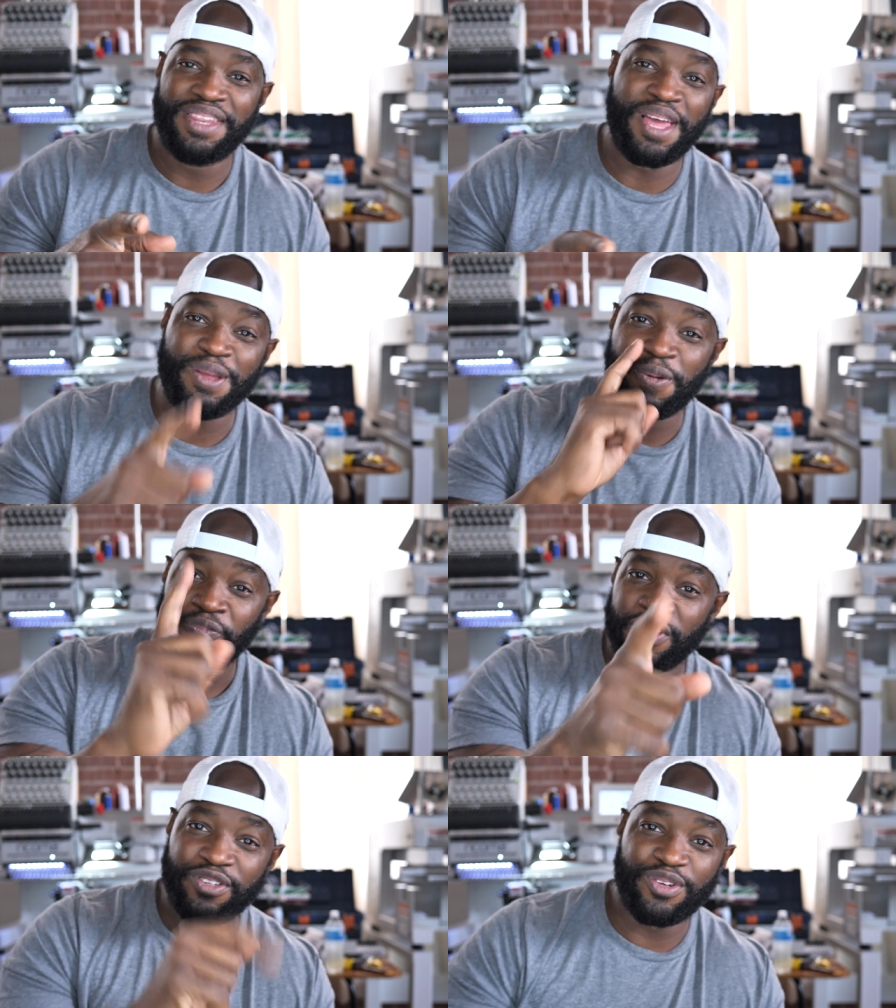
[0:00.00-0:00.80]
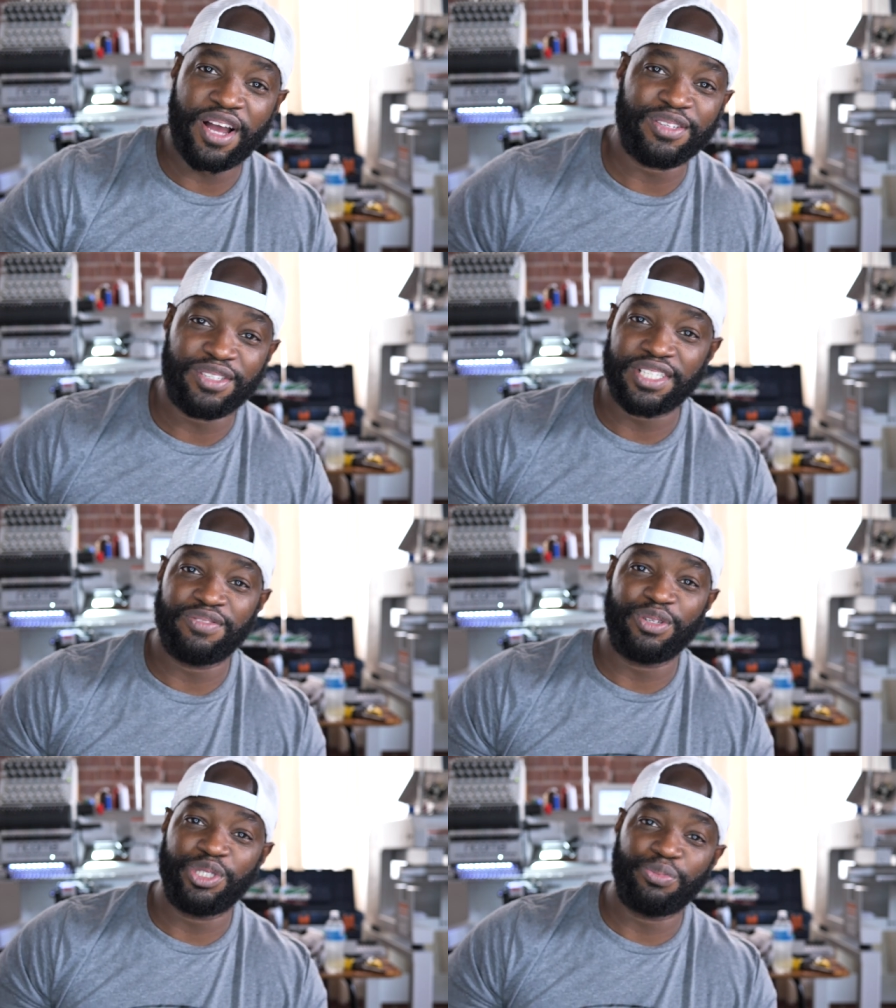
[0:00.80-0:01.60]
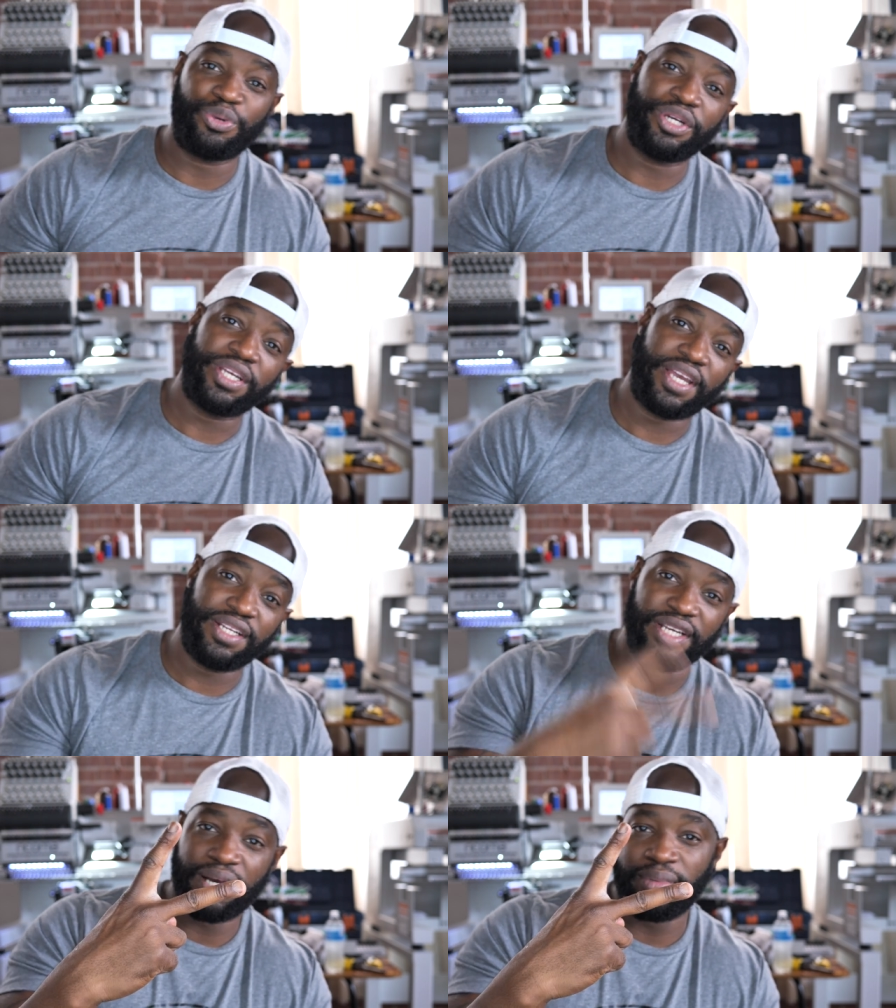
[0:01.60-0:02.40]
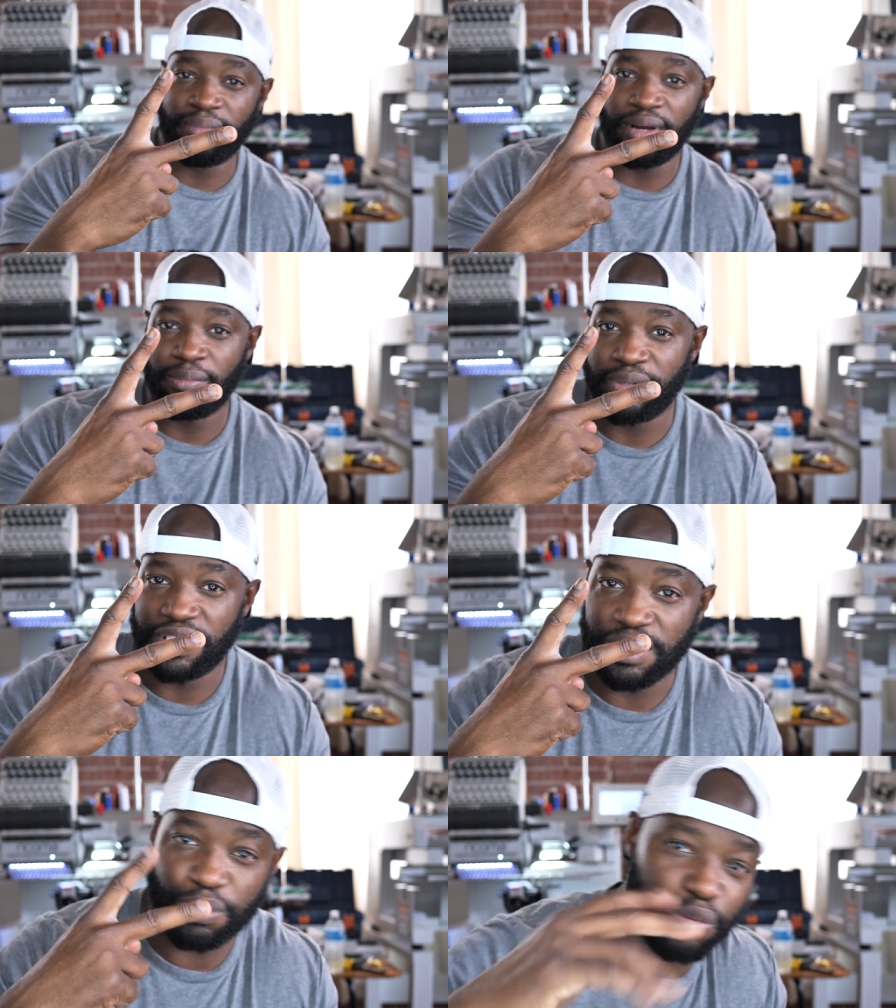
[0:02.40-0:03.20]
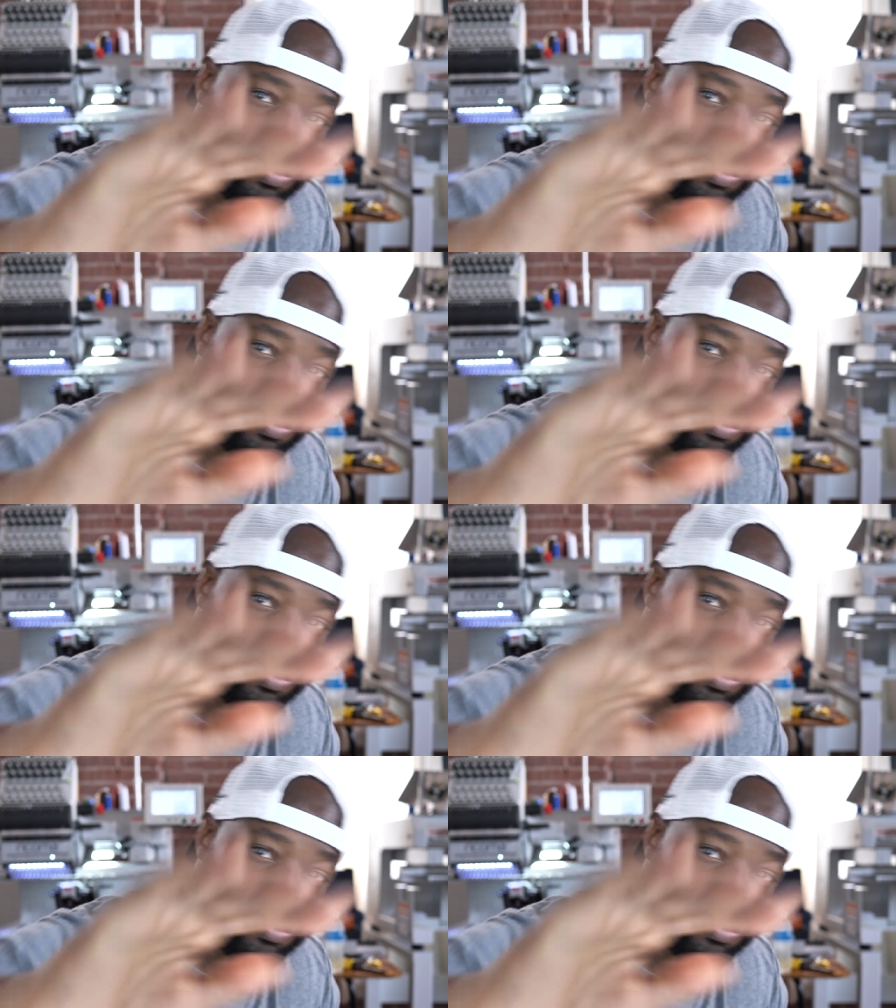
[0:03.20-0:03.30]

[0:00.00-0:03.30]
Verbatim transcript: Thank you. See you guys on the next video. It's your boy, A-Dub. I'm out. Peace.